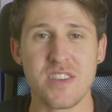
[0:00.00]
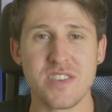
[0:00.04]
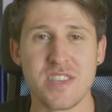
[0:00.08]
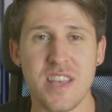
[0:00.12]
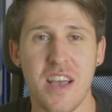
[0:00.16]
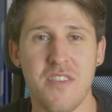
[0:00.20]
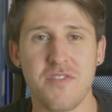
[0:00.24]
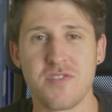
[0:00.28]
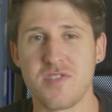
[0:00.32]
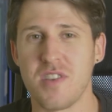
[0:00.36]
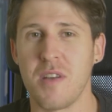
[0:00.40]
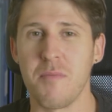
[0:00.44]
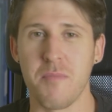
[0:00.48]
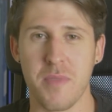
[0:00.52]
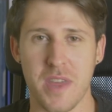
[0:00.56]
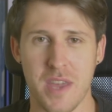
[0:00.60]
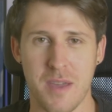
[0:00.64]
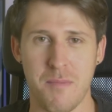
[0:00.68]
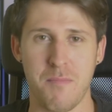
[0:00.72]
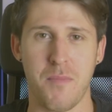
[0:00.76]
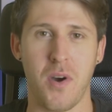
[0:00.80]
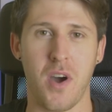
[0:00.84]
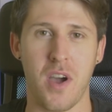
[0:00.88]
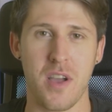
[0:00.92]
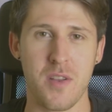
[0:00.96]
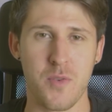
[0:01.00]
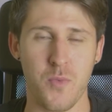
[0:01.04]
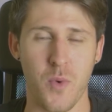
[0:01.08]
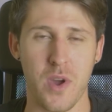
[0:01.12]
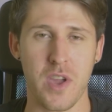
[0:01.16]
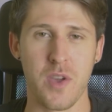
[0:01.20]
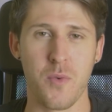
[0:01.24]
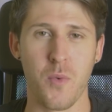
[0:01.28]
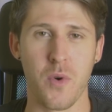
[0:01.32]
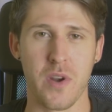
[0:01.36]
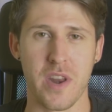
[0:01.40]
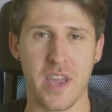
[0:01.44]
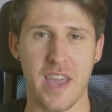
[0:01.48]
Just have something in mind where
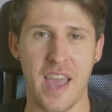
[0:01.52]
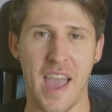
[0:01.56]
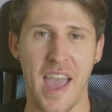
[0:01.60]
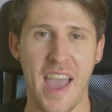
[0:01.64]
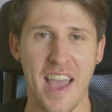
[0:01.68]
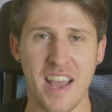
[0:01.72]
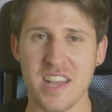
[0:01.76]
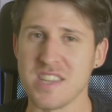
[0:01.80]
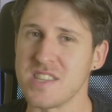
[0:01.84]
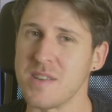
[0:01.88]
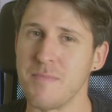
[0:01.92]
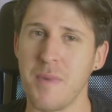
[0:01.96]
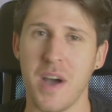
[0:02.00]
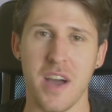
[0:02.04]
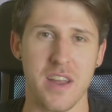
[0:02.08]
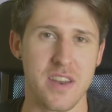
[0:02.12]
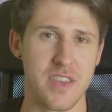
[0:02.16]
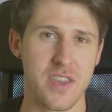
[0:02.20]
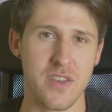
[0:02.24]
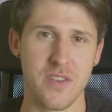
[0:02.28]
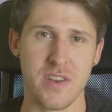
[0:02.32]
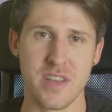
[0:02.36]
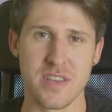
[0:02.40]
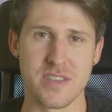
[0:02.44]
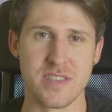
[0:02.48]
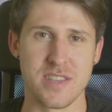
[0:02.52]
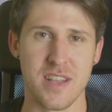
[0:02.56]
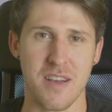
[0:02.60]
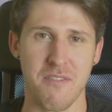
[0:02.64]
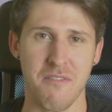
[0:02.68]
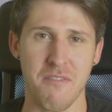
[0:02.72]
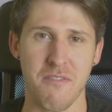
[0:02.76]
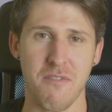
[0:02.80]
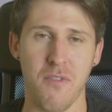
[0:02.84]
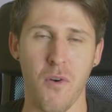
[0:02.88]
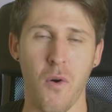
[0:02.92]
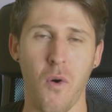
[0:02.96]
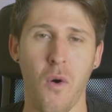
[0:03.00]
you want to get X amount of units
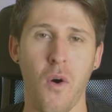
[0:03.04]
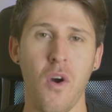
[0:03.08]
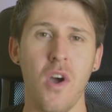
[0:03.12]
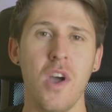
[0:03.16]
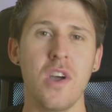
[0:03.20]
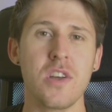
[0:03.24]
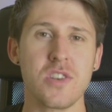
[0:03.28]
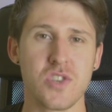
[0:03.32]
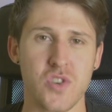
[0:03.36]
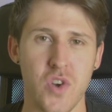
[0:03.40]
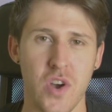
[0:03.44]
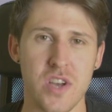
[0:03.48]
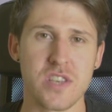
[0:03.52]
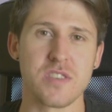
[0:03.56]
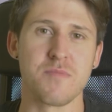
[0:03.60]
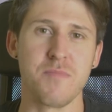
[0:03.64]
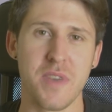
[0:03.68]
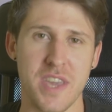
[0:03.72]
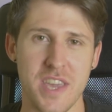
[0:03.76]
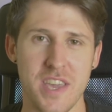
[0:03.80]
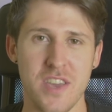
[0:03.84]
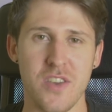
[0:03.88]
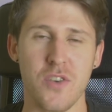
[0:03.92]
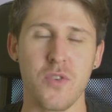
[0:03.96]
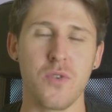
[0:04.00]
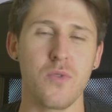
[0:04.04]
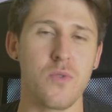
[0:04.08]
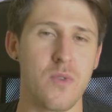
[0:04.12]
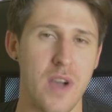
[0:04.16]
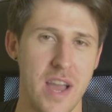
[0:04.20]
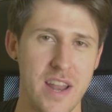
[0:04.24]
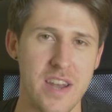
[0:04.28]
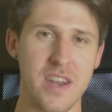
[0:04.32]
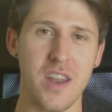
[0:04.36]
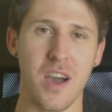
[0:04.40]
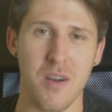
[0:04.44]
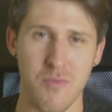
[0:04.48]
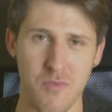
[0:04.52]
done for. Trust me, you'll
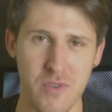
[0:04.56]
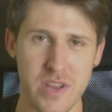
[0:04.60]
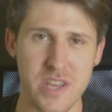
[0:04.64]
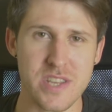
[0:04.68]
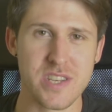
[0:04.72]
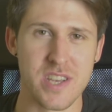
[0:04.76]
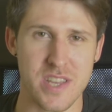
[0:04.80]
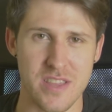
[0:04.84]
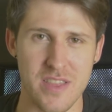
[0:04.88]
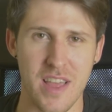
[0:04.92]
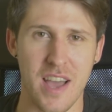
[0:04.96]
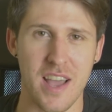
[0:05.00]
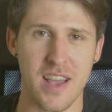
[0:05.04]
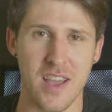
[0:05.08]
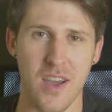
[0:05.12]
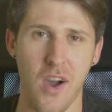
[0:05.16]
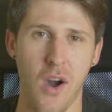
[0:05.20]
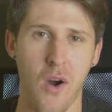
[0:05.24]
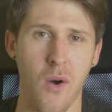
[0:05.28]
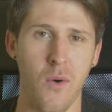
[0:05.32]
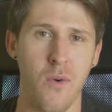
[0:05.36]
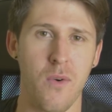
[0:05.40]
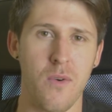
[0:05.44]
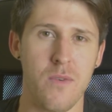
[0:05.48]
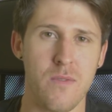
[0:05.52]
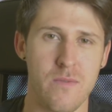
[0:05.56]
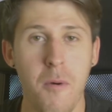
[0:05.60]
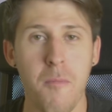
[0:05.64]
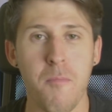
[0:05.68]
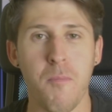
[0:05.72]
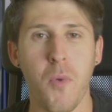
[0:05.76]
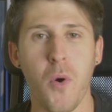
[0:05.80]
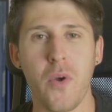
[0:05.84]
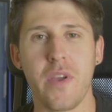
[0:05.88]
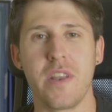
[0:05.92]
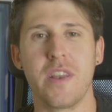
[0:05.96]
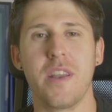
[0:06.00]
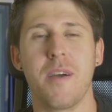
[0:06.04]
end up reaching that goal.
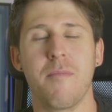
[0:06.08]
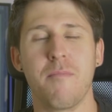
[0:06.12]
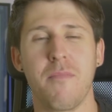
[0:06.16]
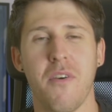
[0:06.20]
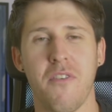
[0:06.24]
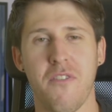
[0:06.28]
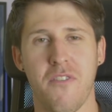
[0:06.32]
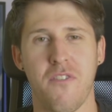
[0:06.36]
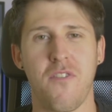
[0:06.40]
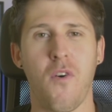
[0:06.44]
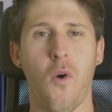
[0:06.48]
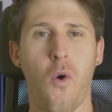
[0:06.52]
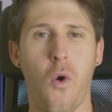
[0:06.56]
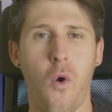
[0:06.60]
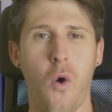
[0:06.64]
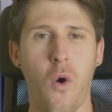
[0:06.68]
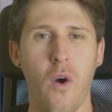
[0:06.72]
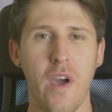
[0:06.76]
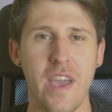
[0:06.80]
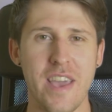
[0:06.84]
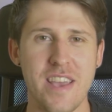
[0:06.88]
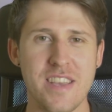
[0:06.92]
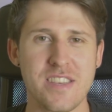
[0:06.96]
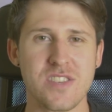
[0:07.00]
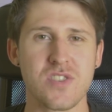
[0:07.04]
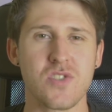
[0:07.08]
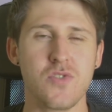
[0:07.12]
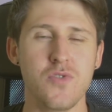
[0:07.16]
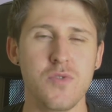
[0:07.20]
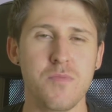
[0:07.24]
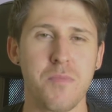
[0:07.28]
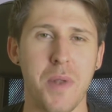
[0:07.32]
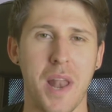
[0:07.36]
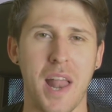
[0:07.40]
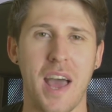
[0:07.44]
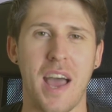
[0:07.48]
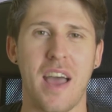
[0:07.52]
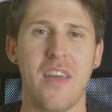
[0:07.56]
Point number 4 is to
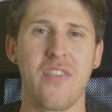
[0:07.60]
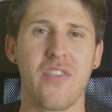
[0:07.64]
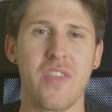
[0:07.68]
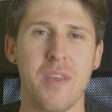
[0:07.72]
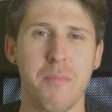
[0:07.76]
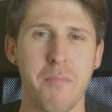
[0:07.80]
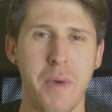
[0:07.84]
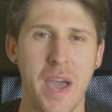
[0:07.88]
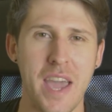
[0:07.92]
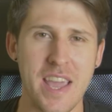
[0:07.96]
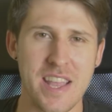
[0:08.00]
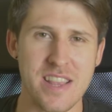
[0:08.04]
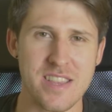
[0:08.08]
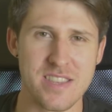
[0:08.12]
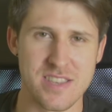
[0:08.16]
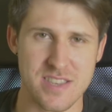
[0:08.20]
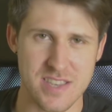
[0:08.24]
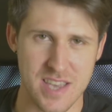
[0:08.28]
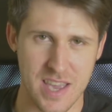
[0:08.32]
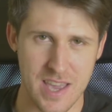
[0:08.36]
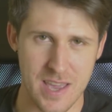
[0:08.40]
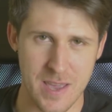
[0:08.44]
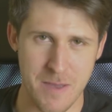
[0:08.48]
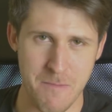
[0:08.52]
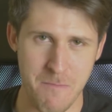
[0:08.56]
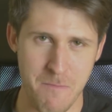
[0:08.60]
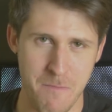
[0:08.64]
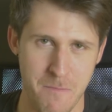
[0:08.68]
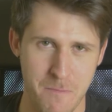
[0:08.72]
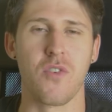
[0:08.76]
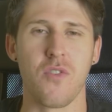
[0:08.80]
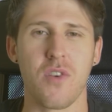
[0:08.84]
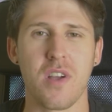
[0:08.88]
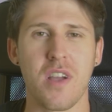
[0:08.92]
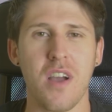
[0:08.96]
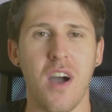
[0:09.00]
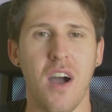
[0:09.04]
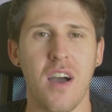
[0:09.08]
plan the paint scheme.
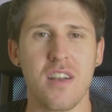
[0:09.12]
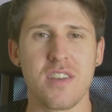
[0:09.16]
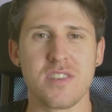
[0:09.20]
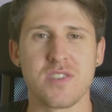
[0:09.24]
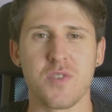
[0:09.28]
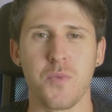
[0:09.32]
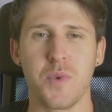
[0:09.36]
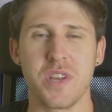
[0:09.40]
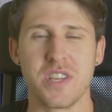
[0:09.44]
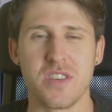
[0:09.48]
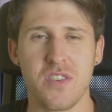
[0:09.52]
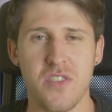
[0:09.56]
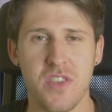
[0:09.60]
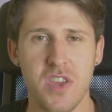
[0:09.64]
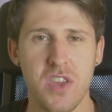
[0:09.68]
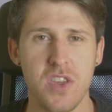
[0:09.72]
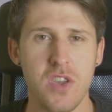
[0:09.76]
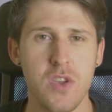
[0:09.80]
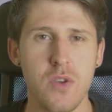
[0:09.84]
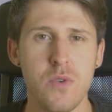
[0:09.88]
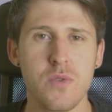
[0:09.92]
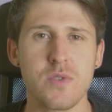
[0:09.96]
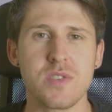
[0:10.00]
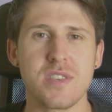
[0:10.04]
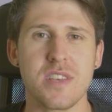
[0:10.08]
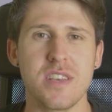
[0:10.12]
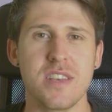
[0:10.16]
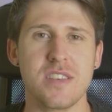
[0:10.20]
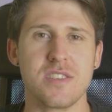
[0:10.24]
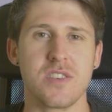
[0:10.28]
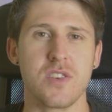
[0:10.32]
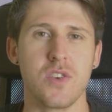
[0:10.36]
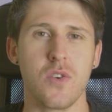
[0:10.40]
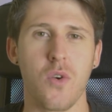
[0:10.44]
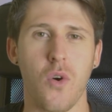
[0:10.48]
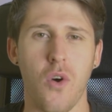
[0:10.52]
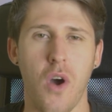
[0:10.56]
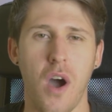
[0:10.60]
So regardless of which of the
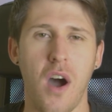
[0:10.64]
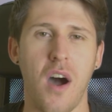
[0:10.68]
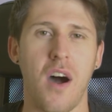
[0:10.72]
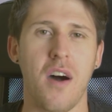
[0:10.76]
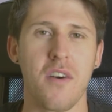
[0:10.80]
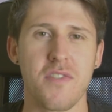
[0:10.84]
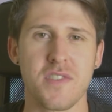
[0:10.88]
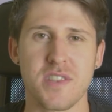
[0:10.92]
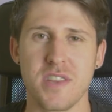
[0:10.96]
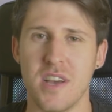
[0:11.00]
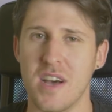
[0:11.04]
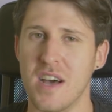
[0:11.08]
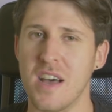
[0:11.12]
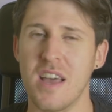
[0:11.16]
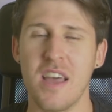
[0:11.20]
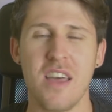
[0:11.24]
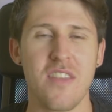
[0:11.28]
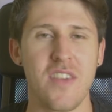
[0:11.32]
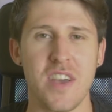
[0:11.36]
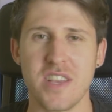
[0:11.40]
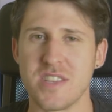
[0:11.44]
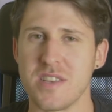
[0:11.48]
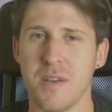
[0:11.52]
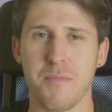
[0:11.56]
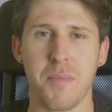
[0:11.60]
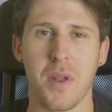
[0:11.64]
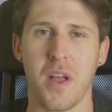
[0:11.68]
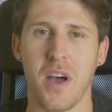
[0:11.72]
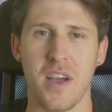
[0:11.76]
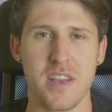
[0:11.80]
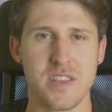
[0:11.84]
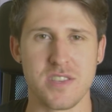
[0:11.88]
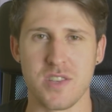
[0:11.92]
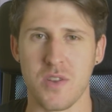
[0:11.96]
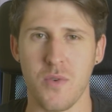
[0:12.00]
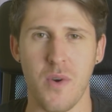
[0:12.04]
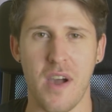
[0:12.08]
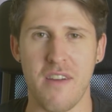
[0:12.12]
uses you're after, this
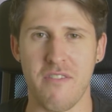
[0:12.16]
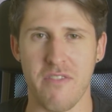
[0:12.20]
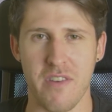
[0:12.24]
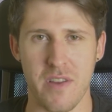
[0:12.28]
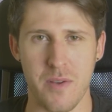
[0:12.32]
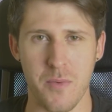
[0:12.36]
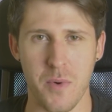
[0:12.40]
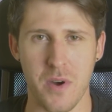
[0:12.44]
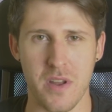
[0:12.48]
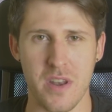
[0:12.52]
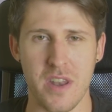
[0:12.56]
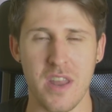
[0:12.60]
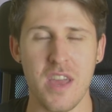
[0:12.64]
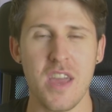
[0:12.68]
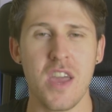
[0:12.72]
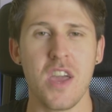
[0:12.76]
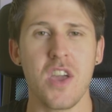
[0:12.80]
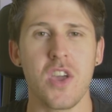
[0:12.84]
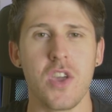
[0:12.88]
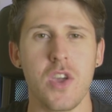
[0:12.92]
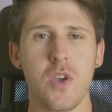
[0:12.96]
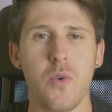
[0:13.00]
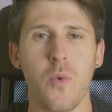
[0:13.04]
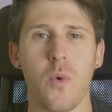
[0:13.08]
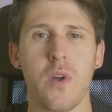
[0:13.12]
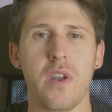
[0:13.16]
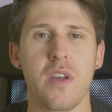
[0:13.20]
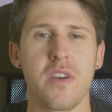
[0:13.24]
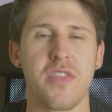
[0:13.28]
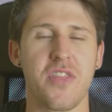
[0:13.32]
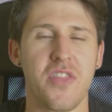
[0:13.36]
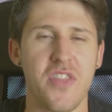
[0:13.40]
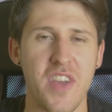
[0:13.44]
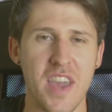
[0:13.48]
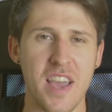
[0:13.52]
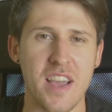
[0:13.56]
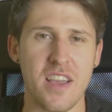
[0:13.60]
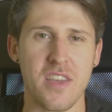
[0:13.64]
applies to everyone. You want to
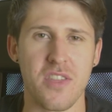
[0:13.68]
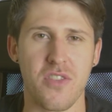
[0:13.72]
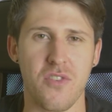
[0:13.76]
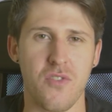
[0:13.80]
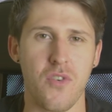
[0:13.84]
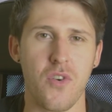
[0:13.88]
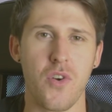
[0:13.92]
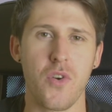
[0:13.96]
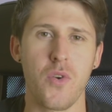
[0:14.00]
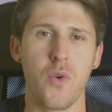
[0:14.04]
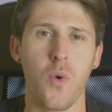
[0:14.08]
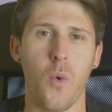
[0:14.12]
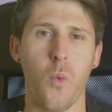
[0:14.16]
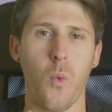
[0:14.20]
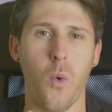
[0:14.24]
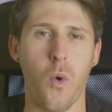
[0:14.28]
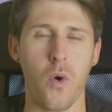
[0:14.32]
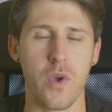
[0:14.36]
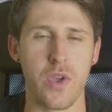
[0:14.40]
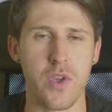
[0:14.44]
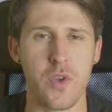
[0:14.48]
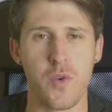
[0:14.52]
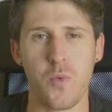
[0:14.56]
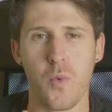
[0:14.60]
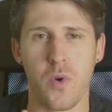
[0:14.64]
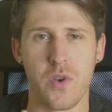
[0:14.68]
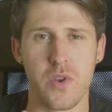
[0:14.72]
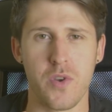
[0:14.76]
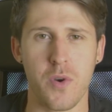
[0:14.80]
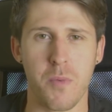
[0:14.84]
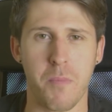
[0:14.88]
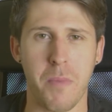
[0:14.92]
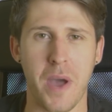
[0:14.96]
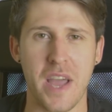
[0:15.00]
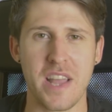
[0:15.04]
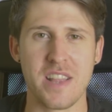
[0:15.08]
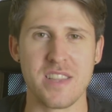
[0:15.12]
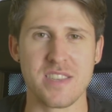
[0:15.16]
think through what you want your
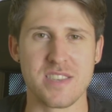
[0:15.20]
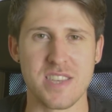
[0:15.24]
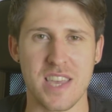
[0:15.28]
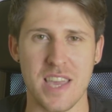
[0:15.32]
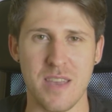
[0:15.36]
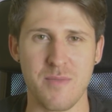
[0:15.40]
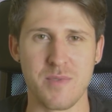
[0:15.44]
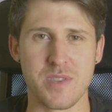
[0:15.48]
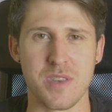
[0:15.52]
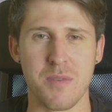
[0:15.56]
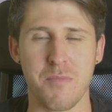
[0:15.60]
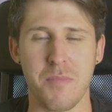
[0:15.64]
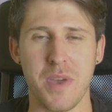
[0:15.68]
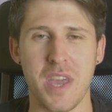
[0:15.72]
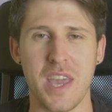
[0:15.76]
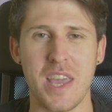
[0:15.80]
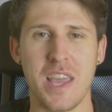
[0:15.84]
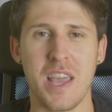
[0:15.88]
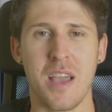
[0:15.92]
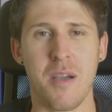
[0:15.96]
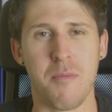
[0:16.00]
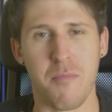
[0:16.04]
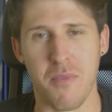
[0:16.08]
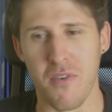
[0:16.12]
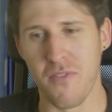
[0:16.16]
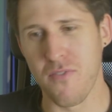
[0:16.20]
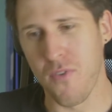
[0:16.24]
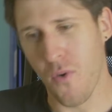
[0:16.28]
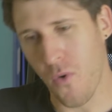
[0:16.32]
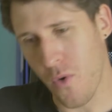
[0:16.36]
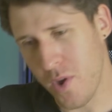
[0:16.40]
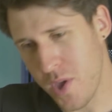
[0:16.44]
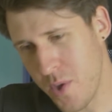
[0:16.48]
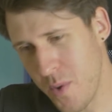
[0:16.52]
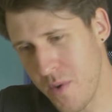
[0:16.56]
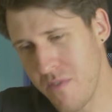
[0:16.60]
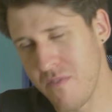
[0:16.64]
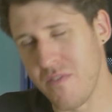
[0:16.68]
paint scheme to be
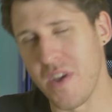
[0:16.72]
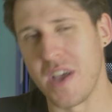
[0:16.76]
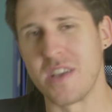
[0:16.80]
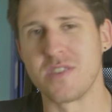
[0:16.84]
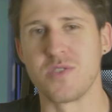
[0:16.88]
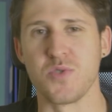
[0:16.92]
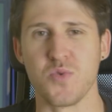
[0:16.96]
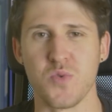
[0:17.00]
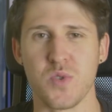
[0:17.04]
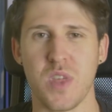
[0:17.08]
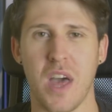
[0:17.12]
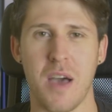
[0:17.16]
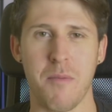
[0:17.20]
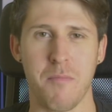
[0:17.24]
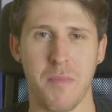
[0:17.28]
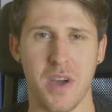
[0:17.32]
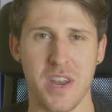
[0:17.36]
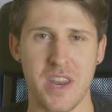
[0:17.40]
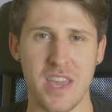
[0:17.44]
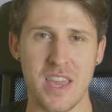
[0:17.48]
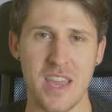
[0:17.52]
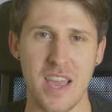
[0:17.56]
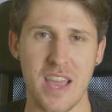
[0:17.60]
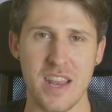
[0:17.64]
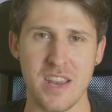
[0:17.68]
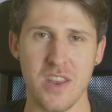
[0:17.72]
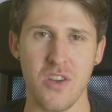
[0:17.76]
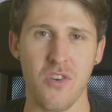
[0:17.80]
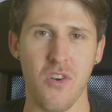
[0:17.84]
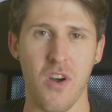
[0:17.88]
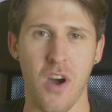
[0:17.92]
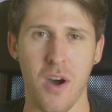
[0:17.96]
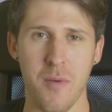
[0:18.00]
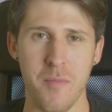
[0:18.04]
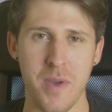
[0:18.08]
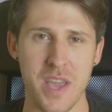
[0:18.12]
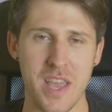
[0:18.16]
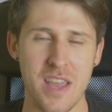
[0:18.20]
before you invest all that money in your
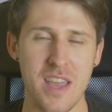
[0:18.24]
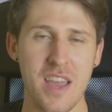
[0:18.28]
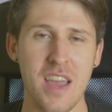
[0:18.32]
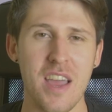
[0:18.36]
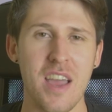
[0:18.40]
army.